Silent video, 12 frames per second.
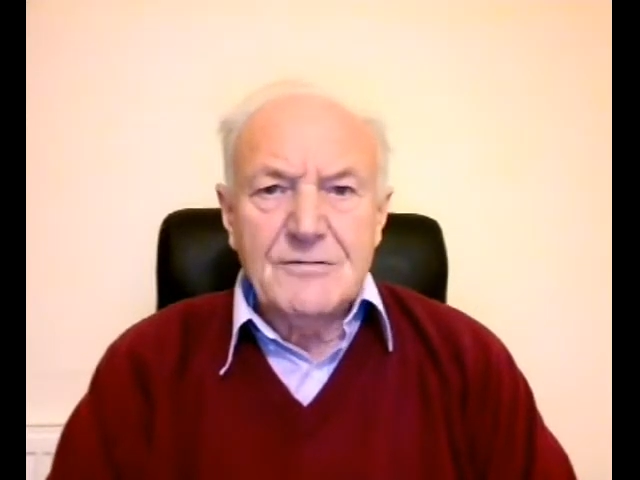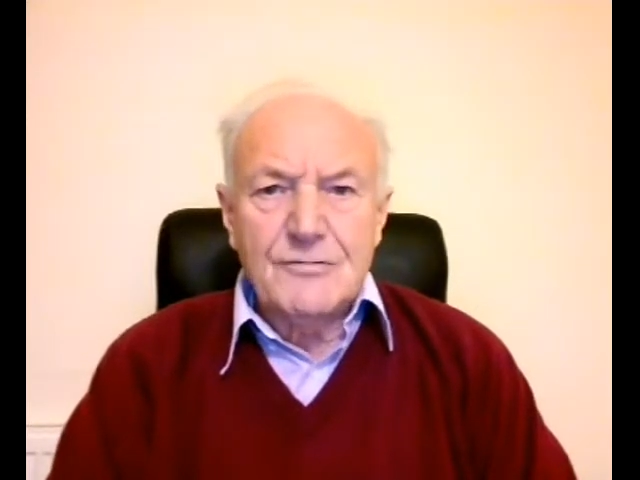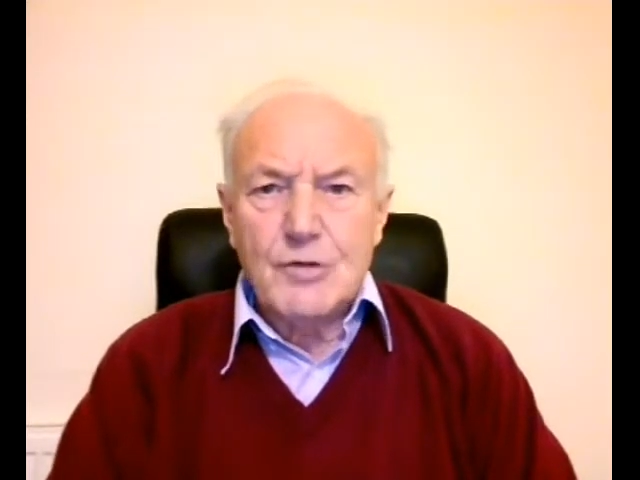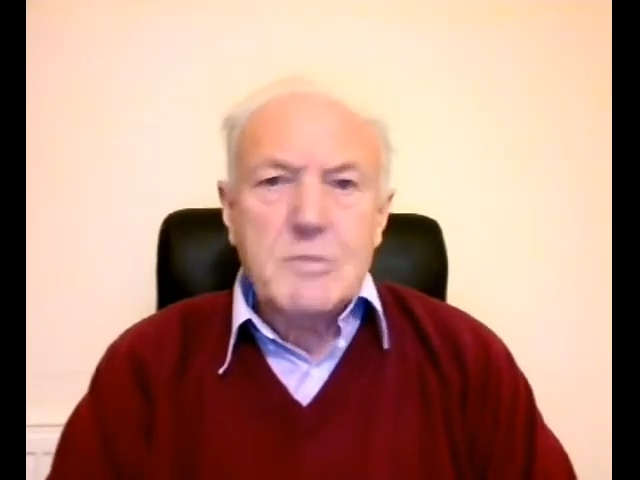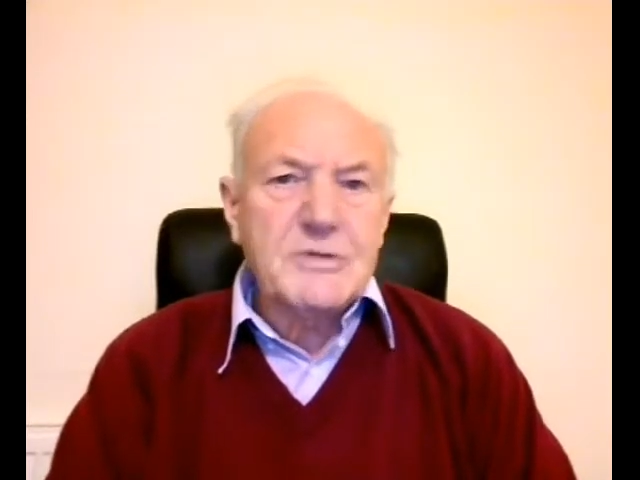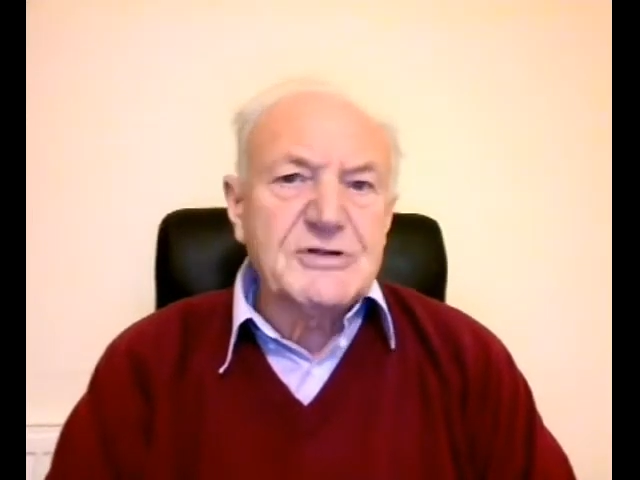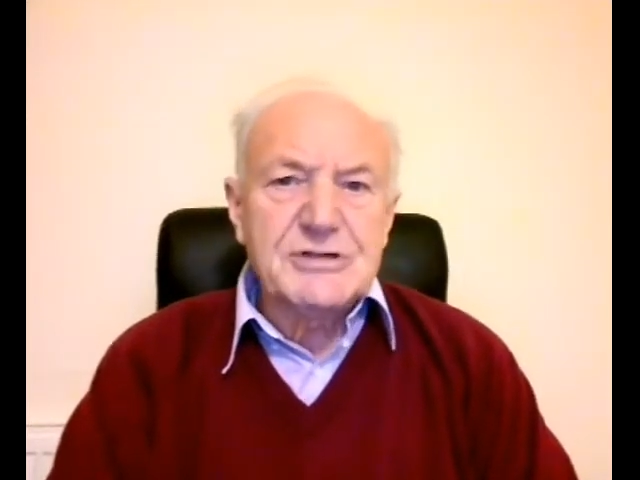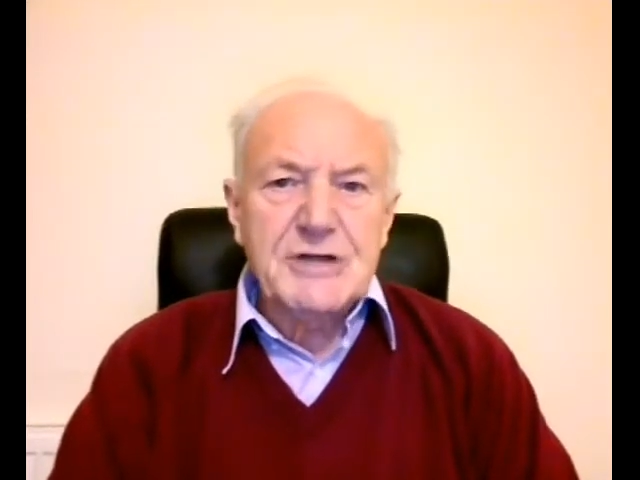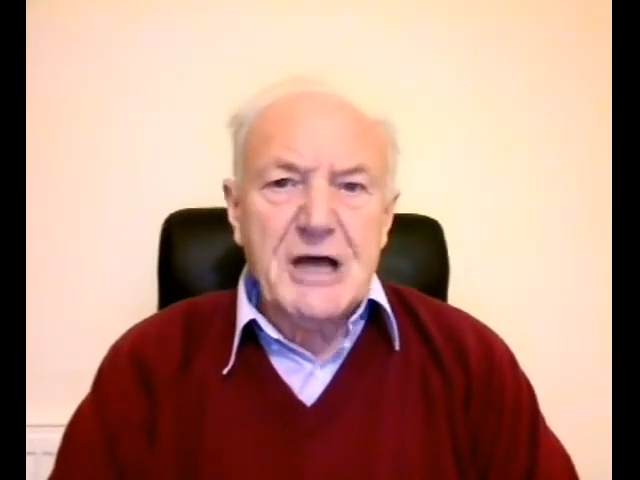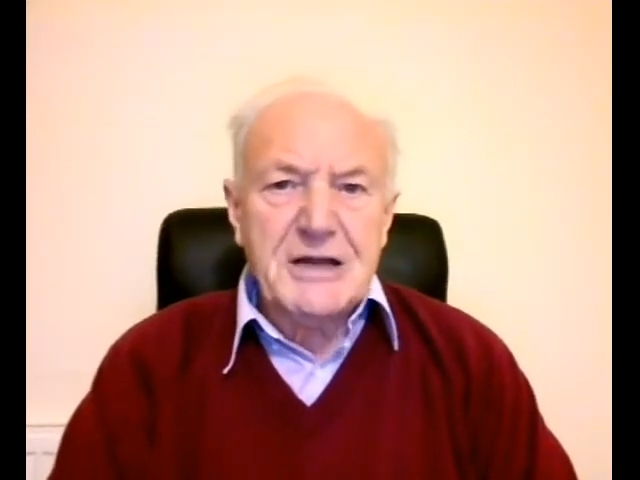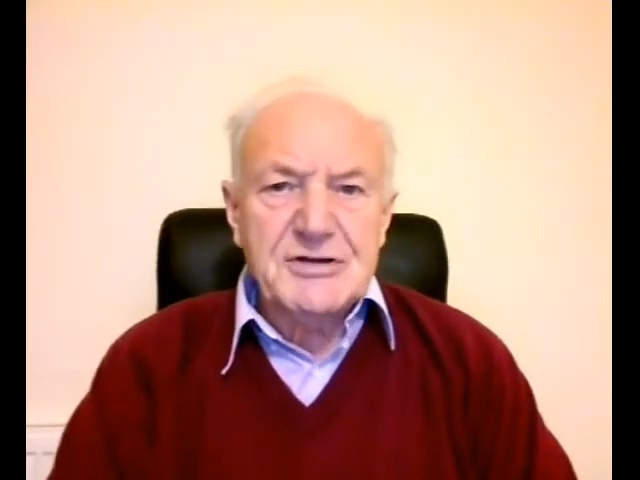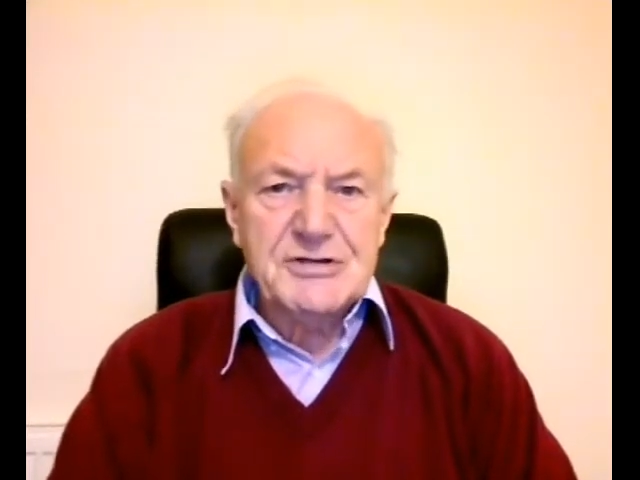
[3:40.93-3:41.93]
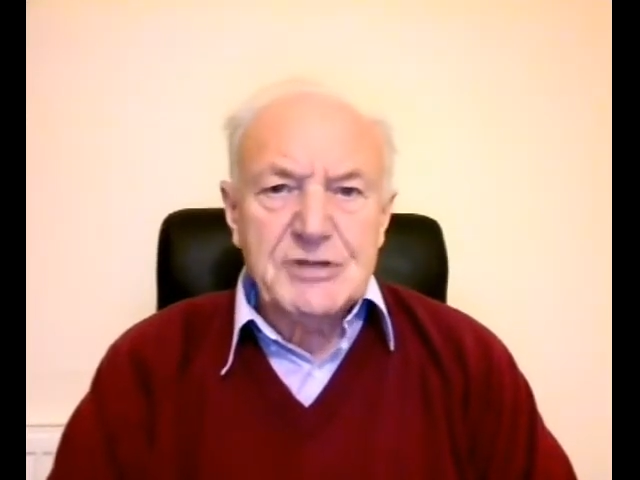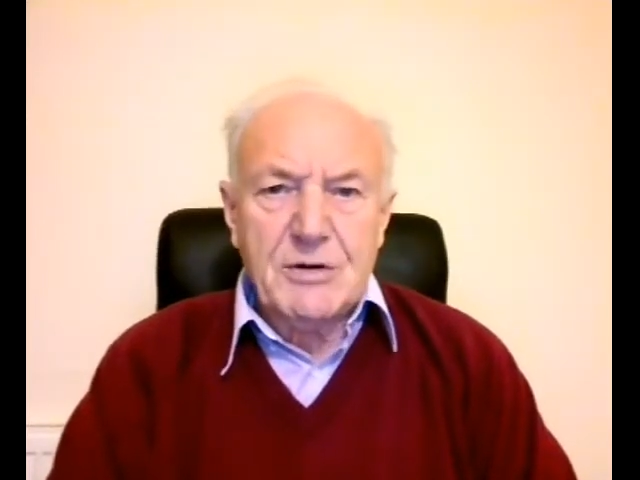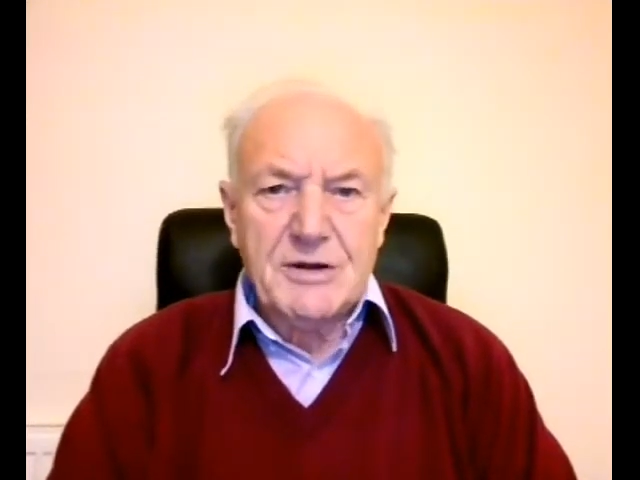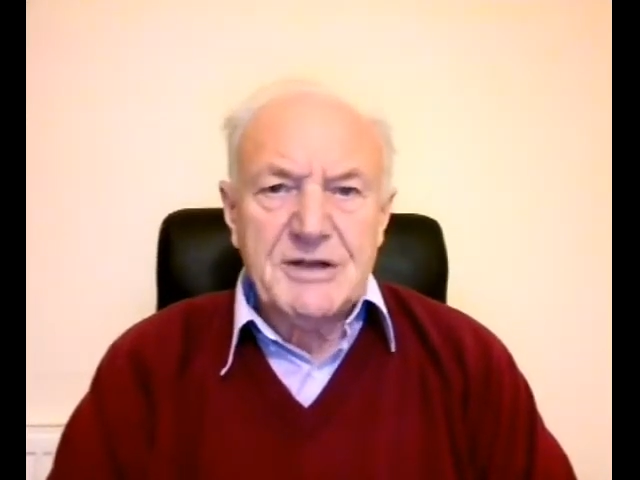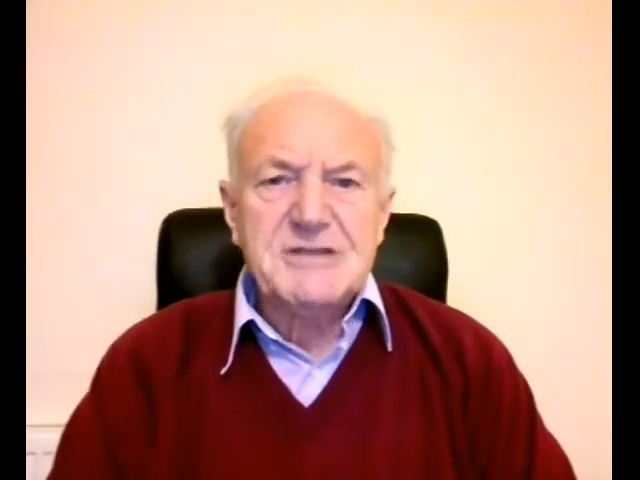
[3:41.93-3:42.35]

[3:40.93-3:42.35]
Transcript: Romans 9, and so on.